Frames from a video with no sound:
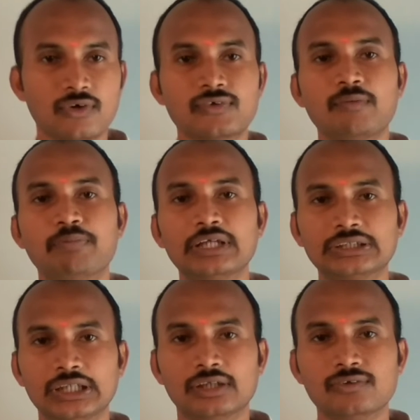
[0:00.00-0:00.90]
Joseph
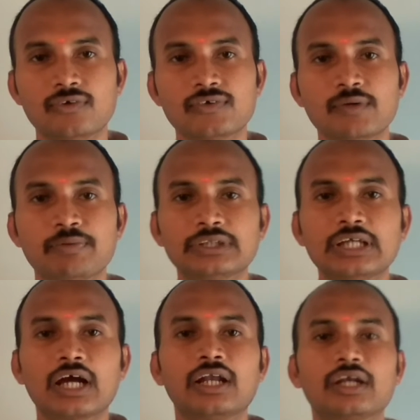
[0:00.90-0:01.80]
Priestley. Joseph
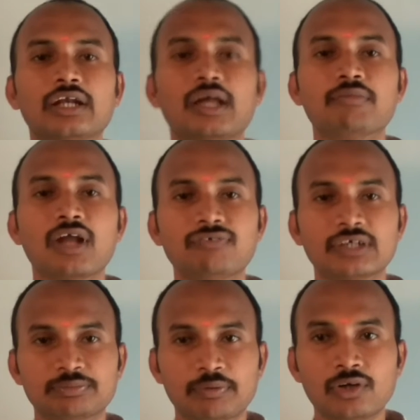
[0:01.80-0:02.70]
Priestley conducted a number
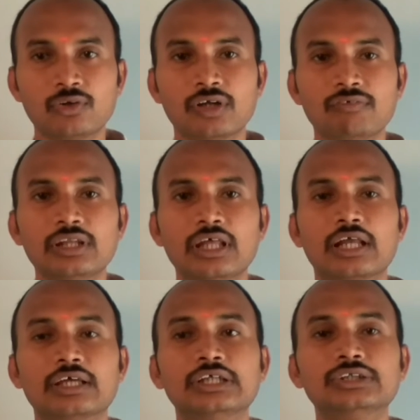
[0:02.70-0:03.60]
of experiments to reveal
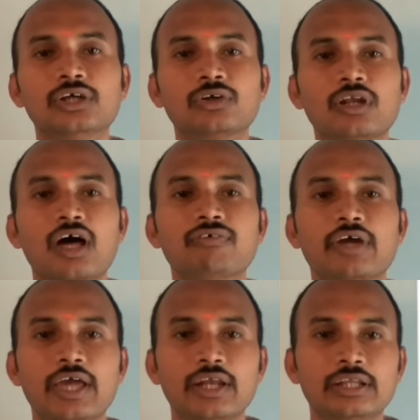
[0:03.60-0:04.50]
the essential role
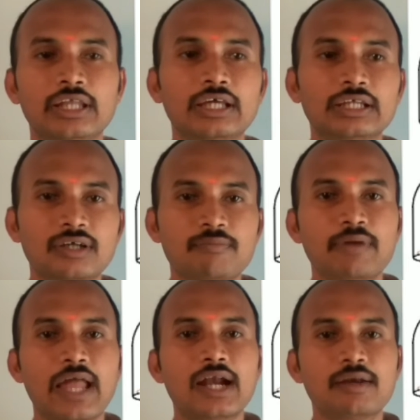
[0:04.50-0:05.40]
of air in the increase
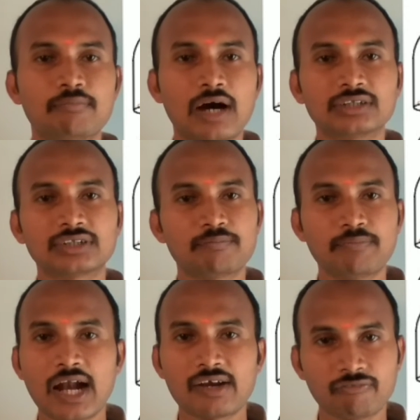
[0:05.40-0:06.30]
of plant mass or
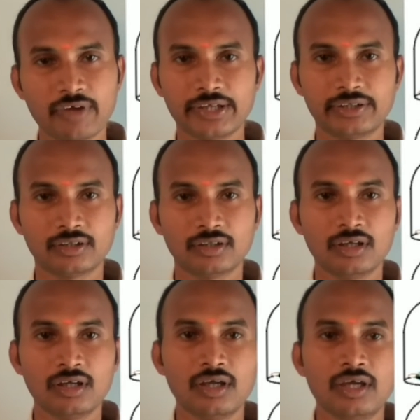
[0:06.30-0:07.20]
plant weight.
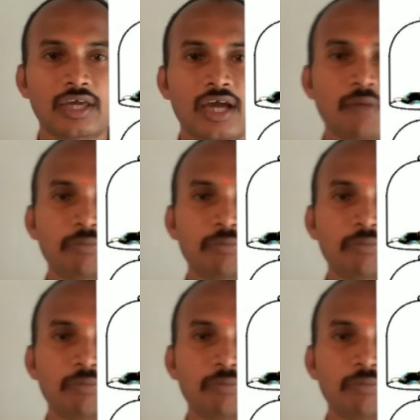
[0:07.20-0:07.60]
He